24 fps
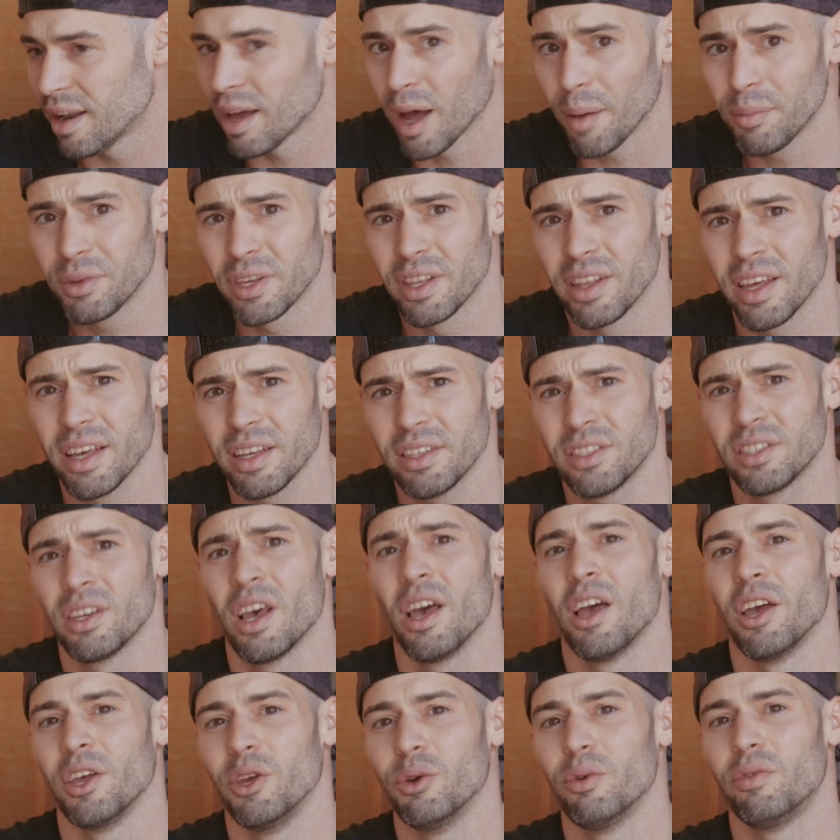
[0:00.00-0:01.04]
up to this,
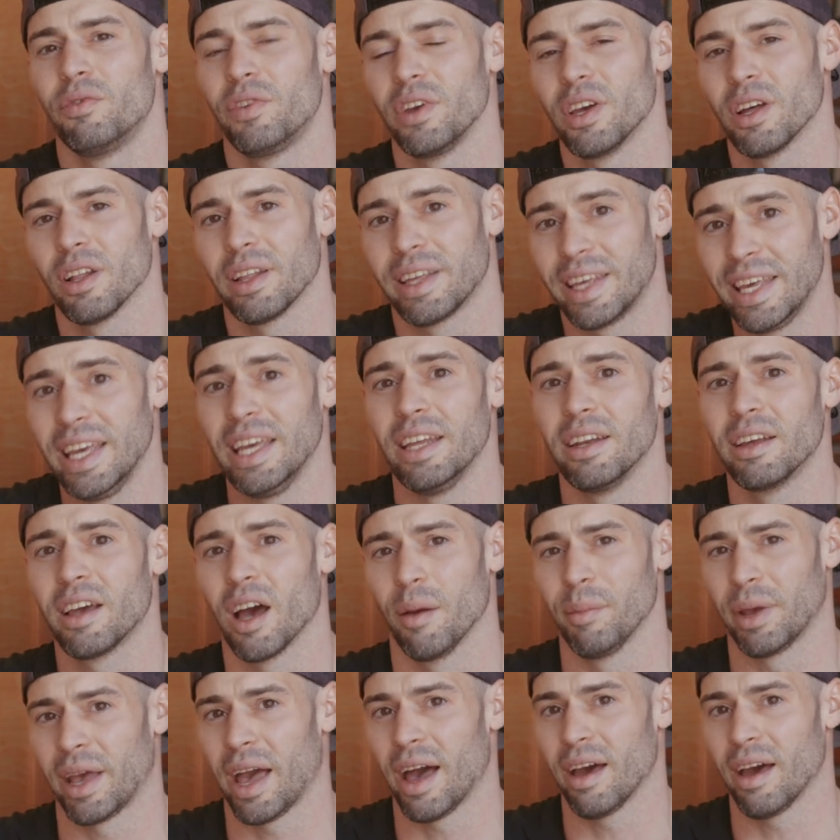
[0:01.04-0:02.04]
you'd feel heat coming